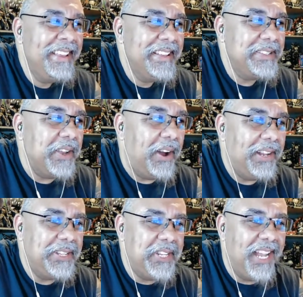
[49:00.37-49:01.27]
So I'll
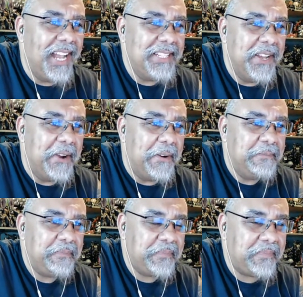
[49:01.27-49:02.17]
let you guys know.
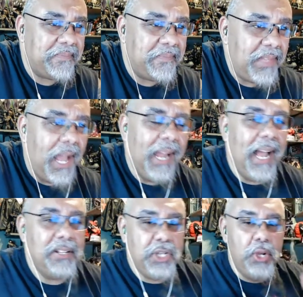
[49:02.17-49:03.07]
I
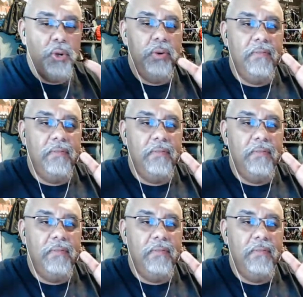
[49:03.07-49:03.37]
got two